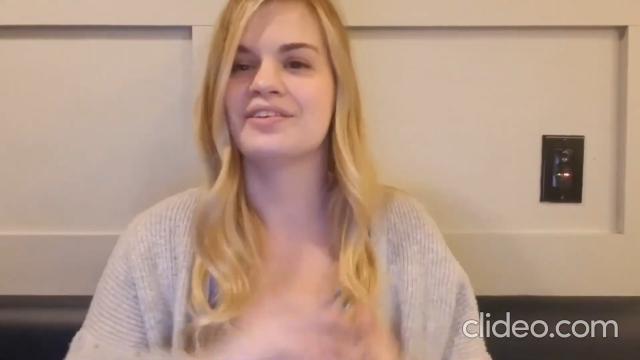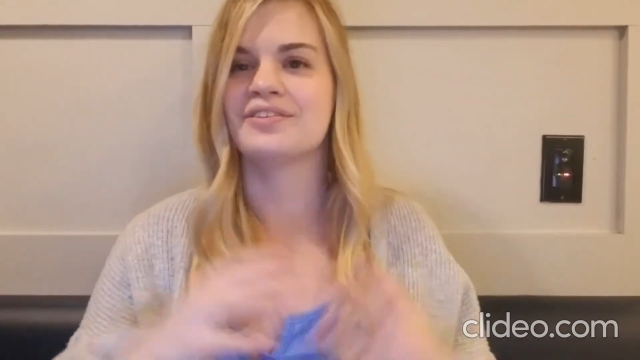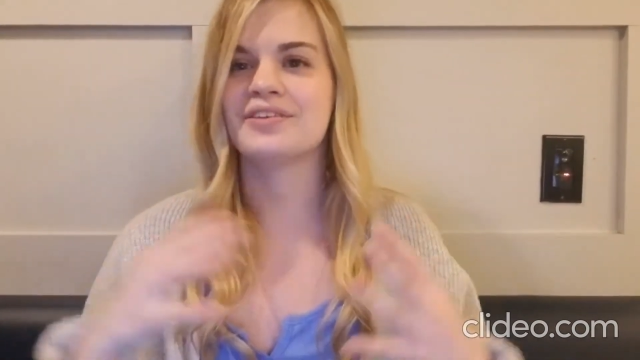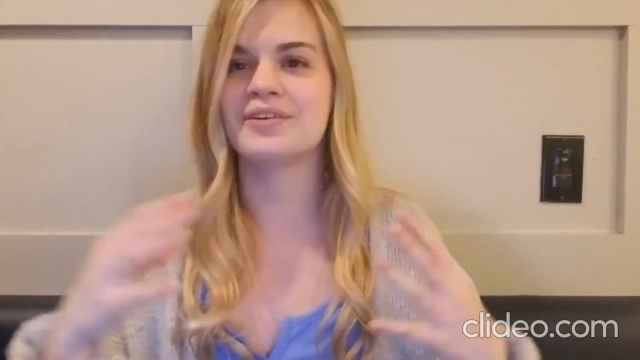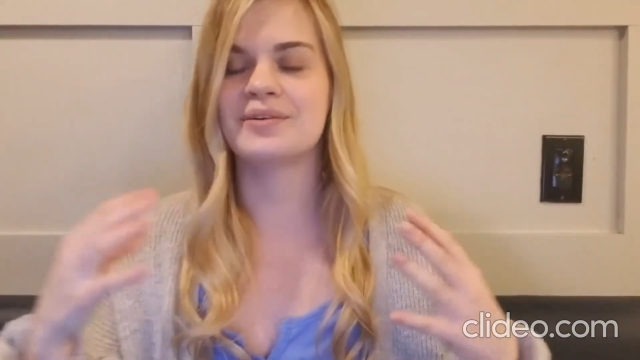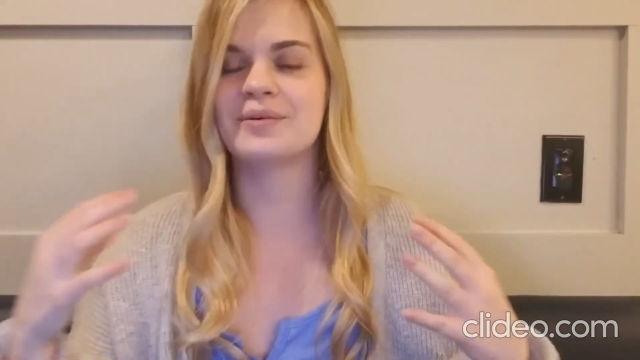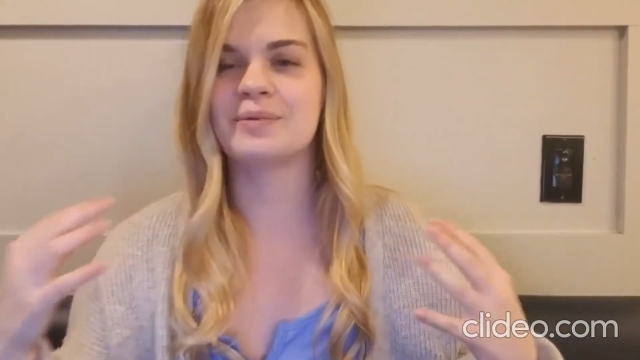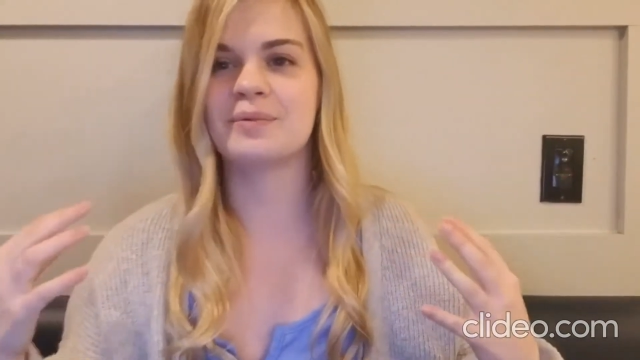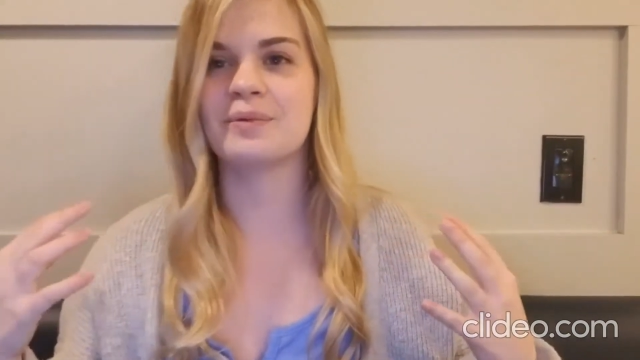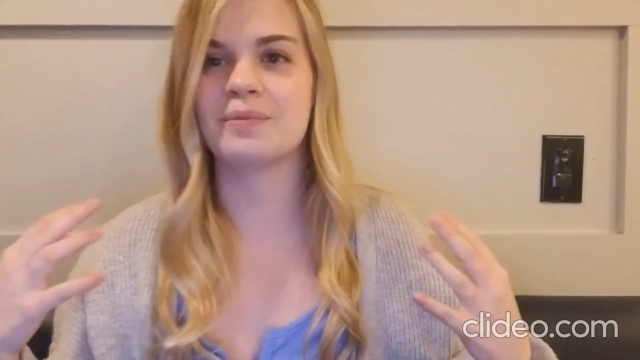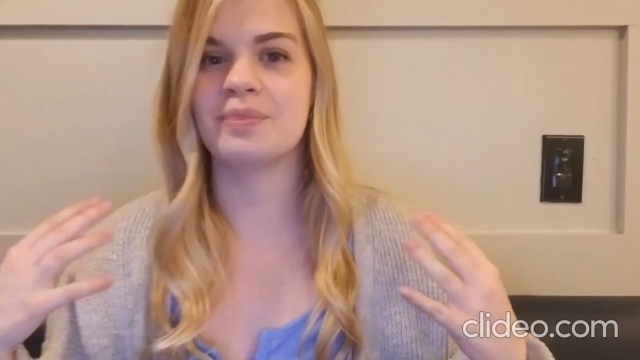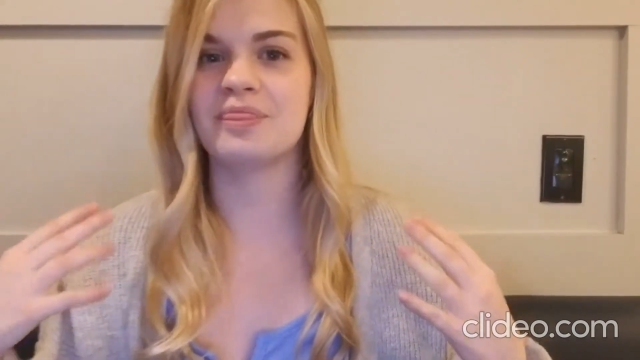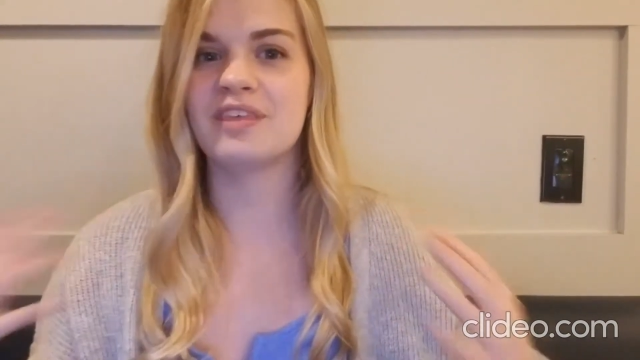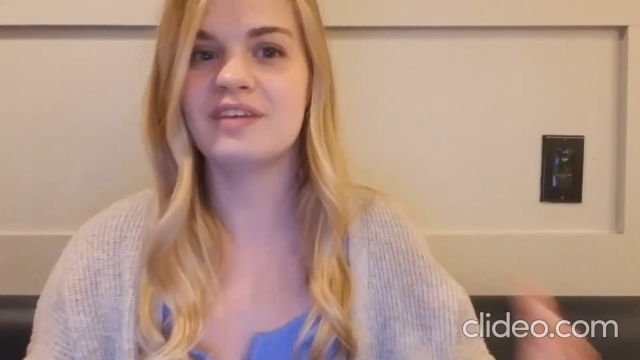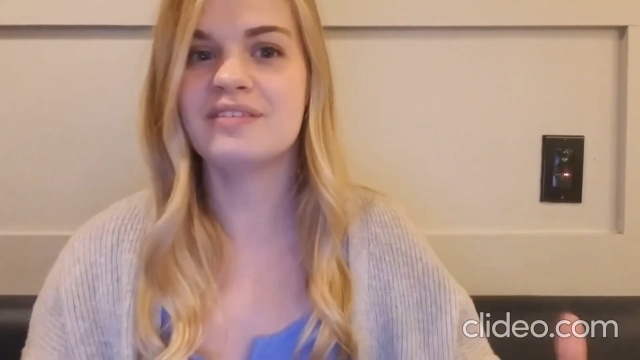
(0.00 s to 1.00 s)
So
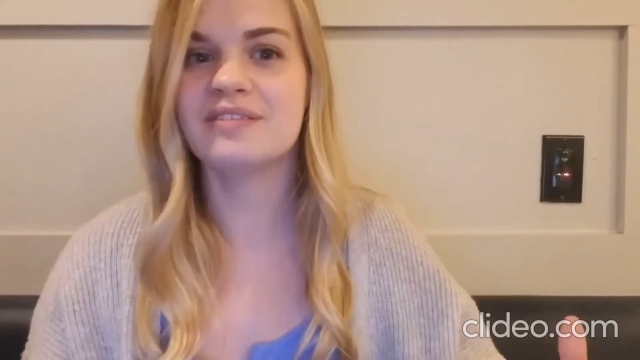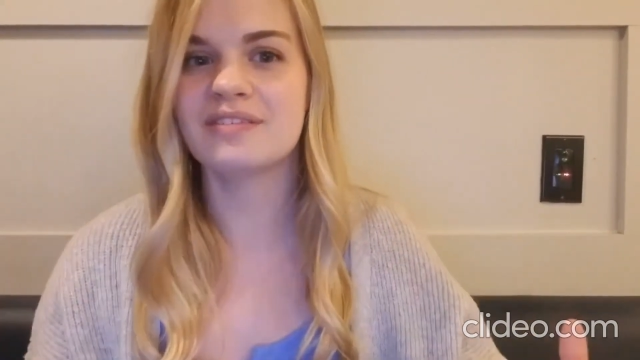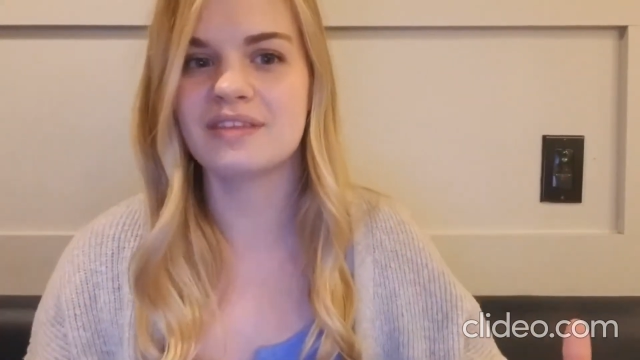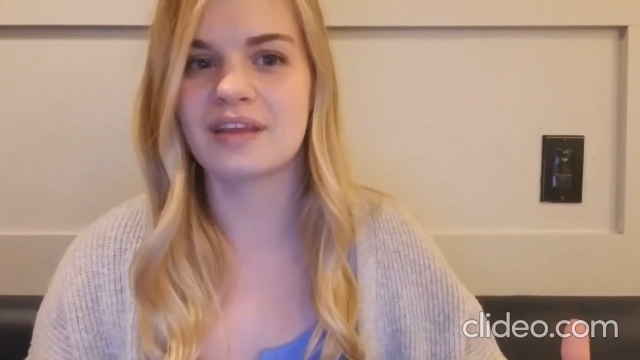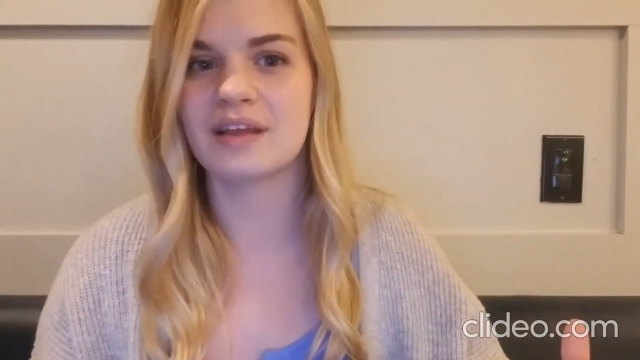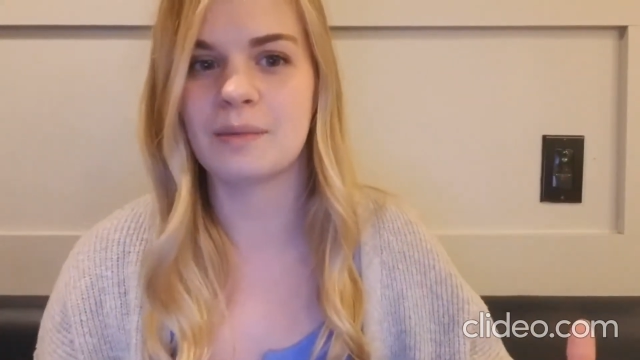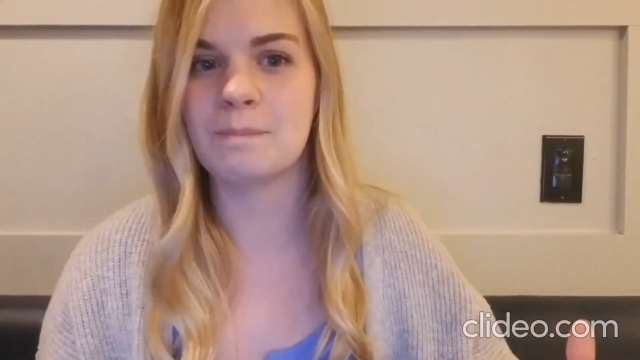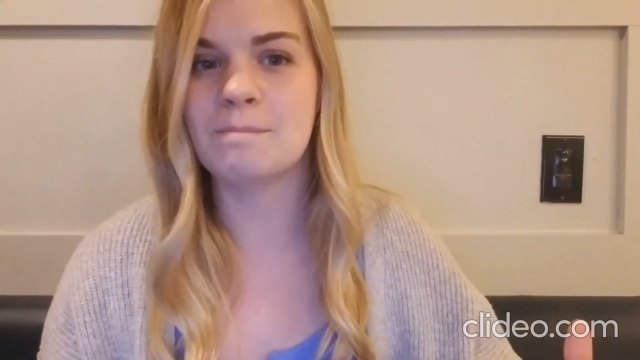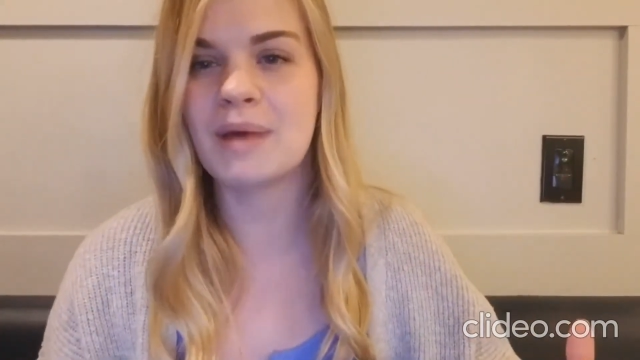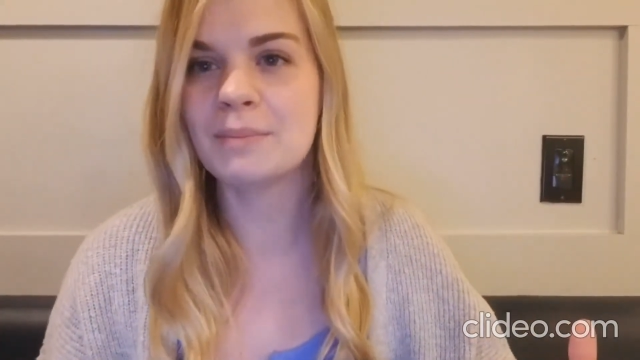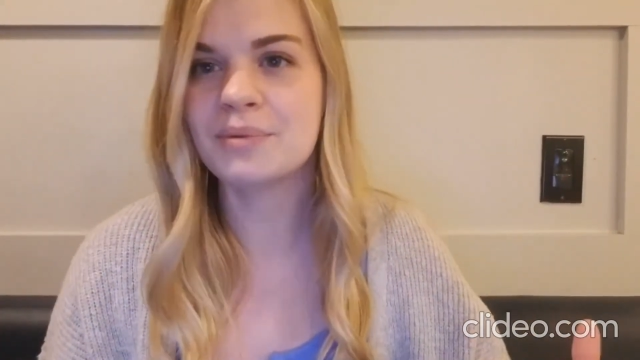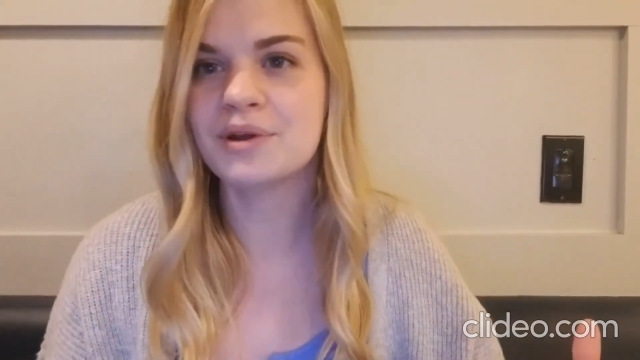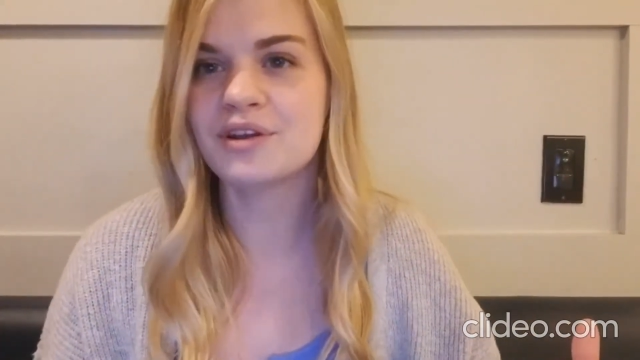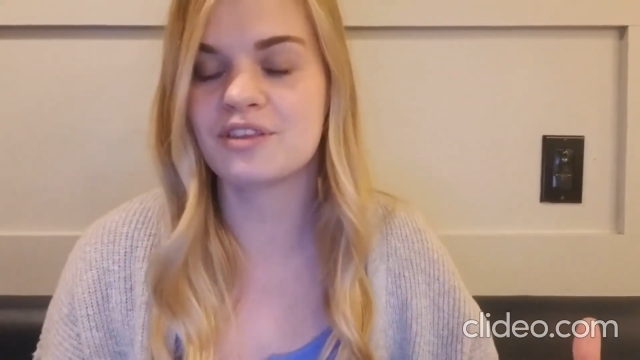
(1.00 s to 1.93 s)
this member